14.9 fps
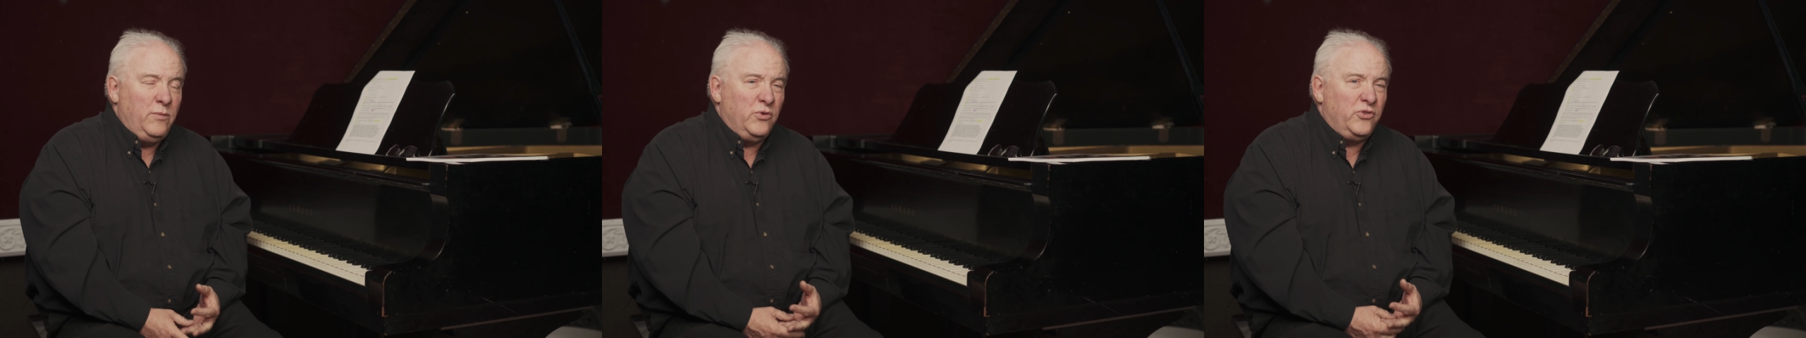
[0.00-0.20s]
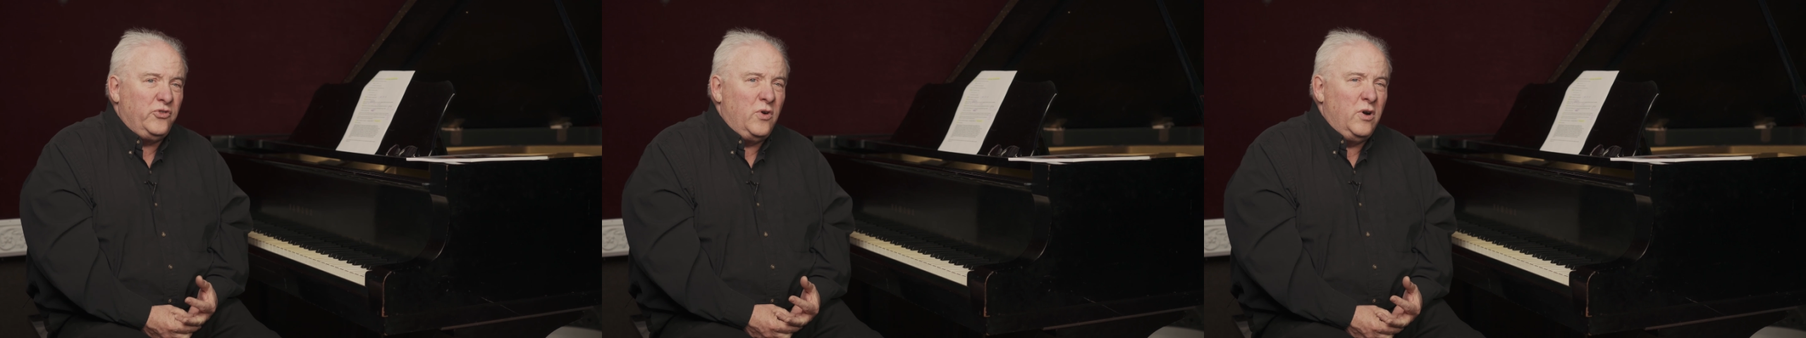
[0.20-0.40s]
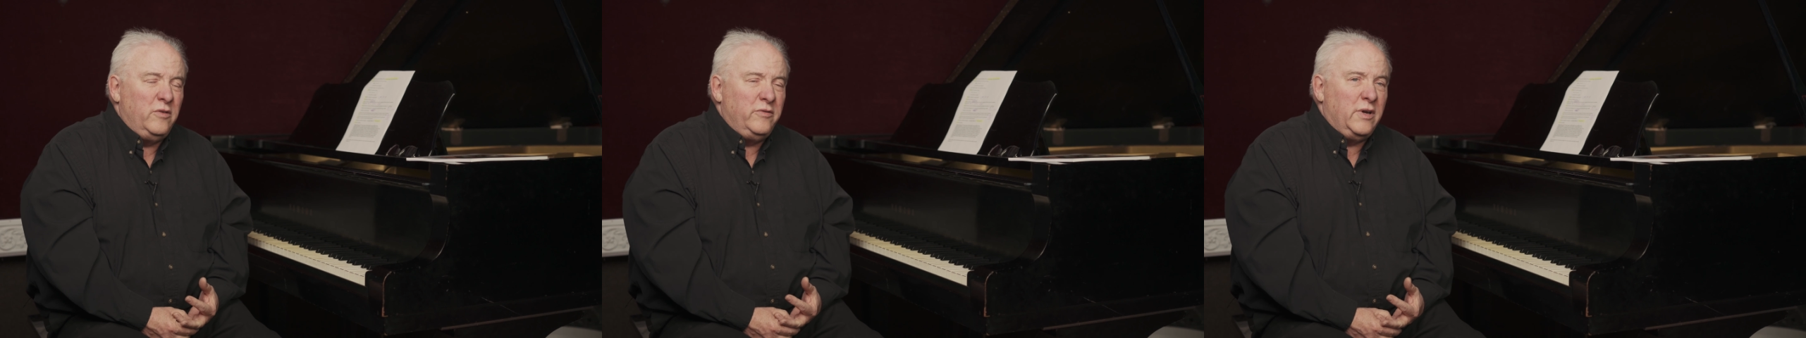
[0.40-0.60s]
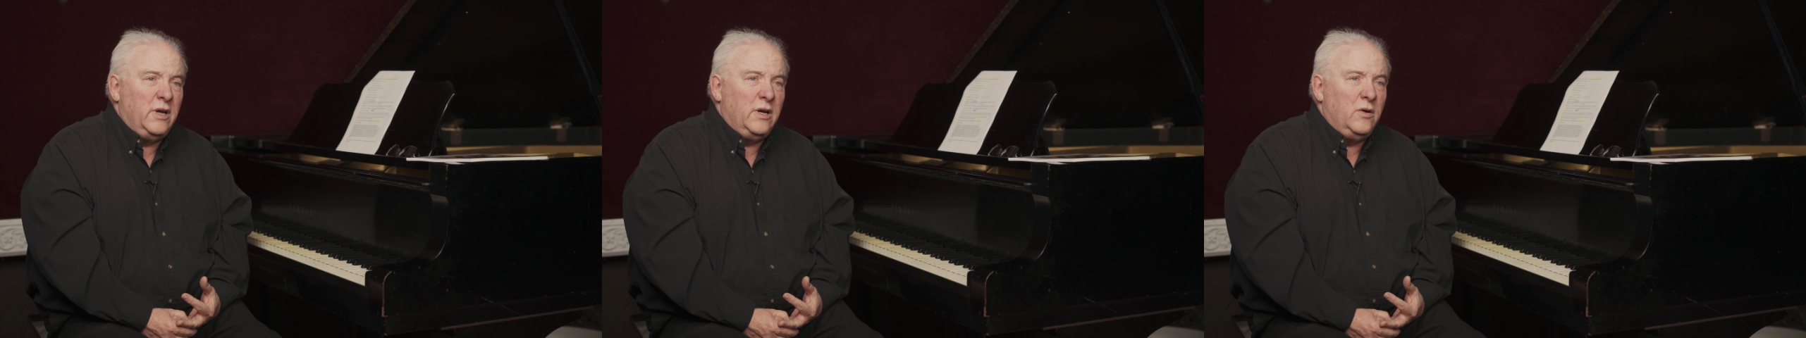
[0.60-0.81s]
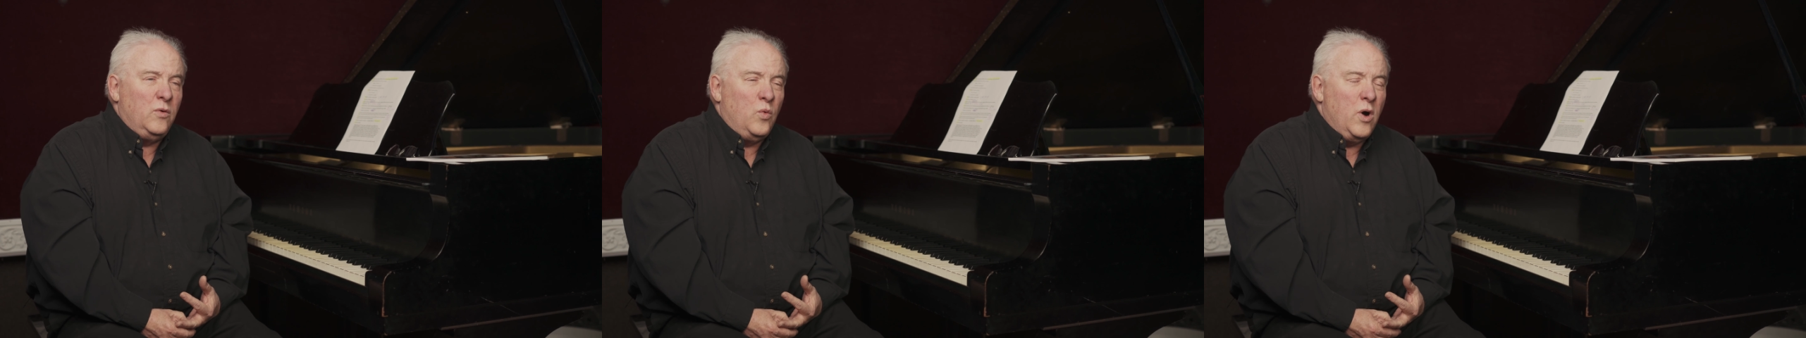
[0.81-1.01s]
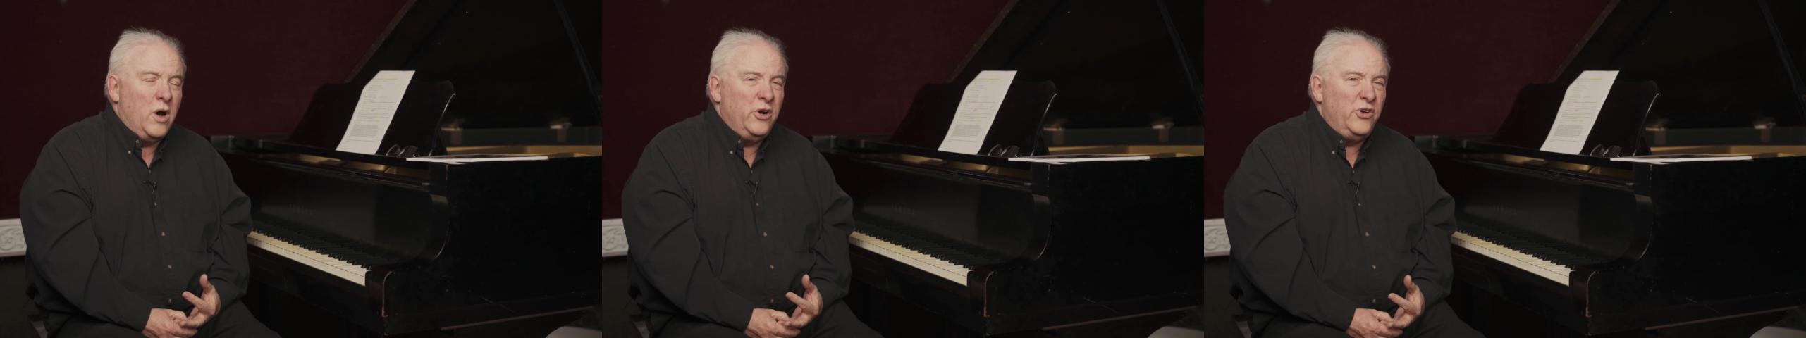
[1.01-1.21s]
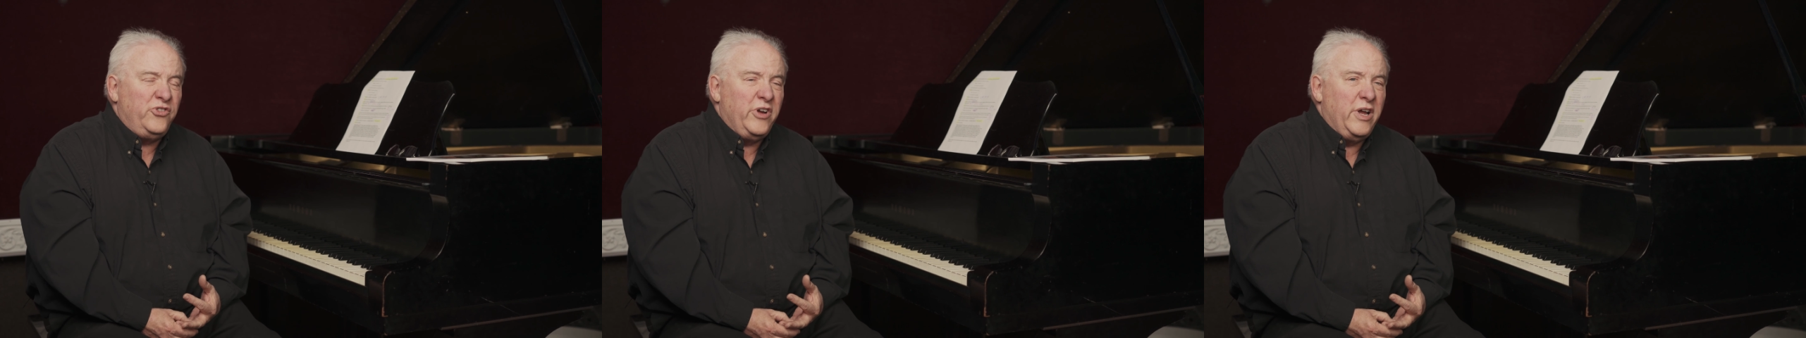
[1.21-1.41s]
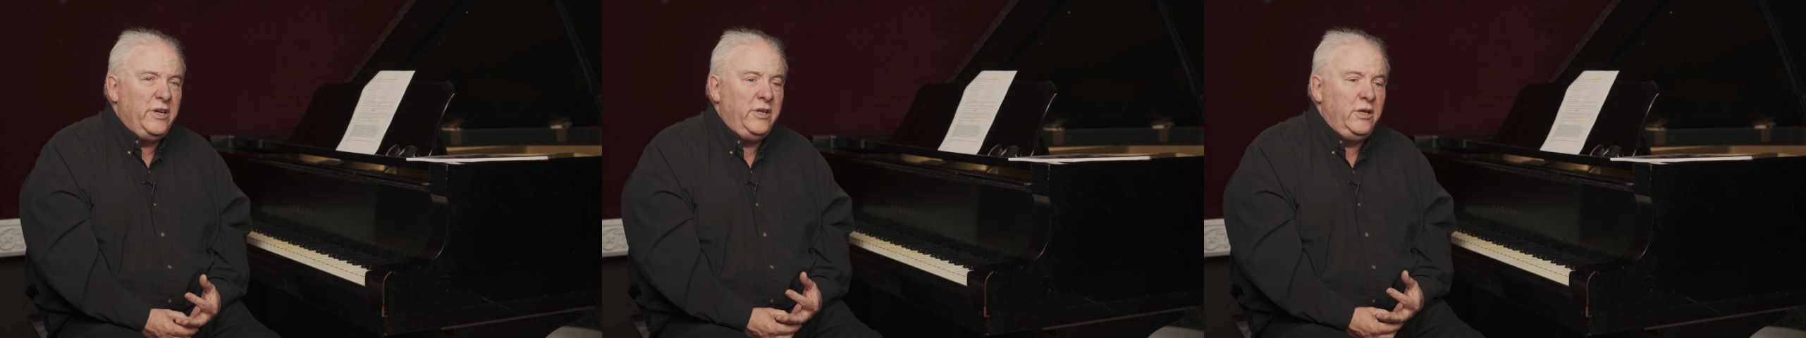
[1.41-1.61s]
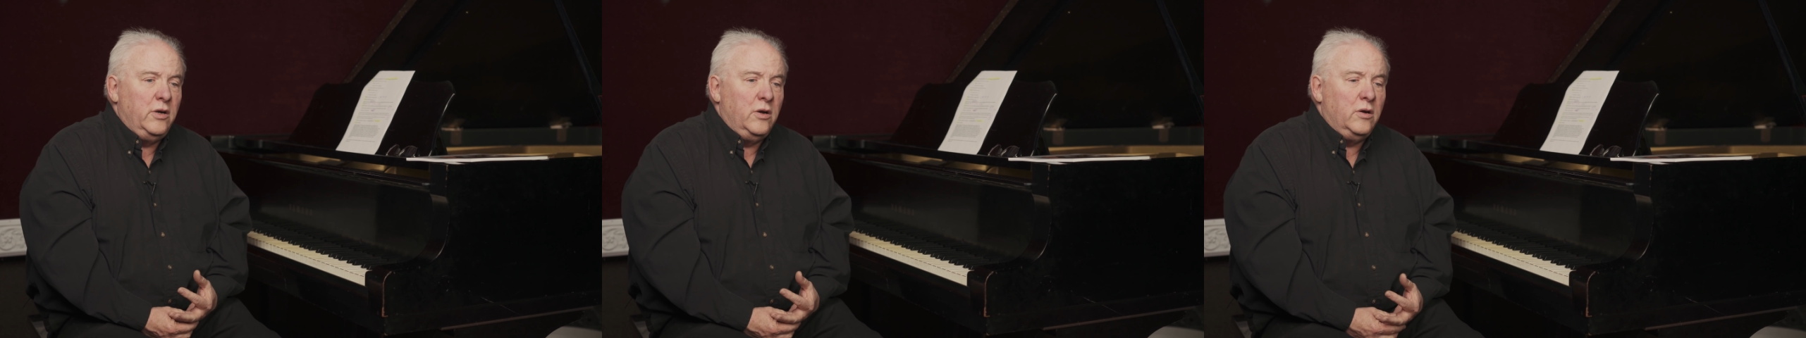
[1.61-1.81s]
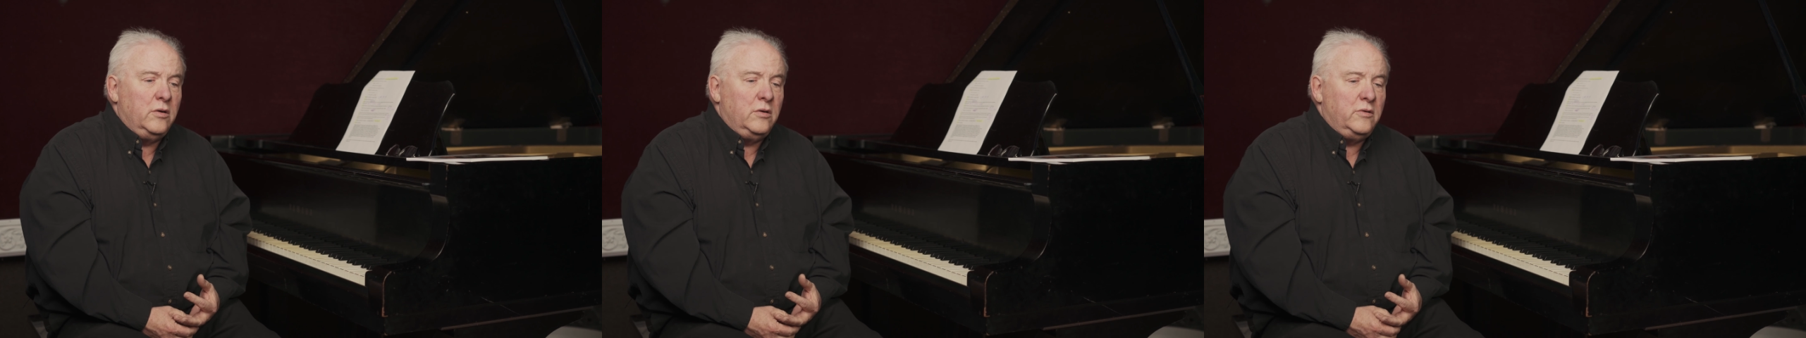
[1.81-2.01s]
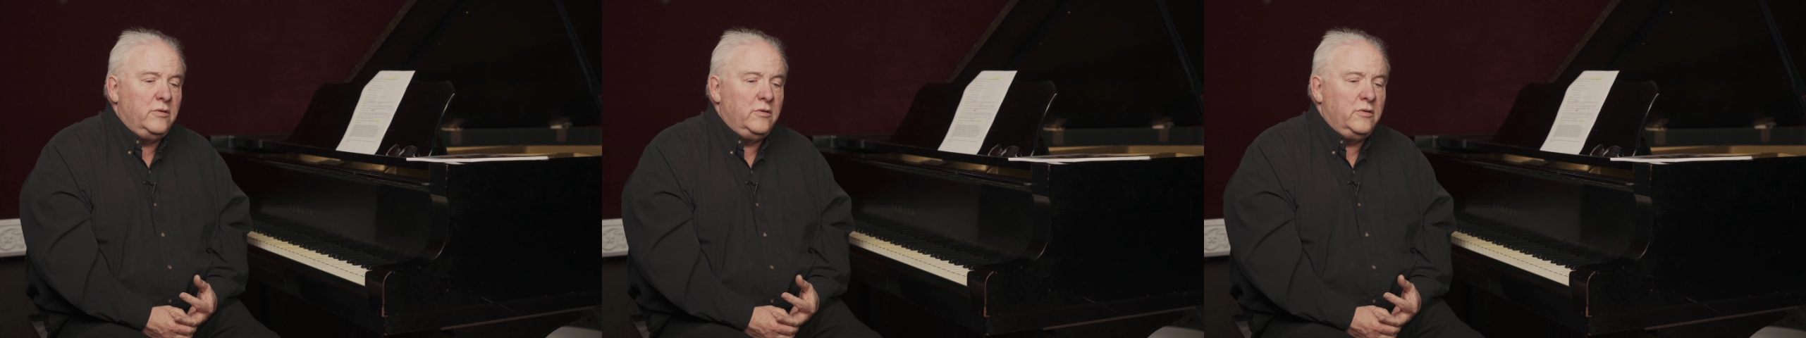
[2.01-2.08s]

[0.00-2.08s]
was sort of a watershed year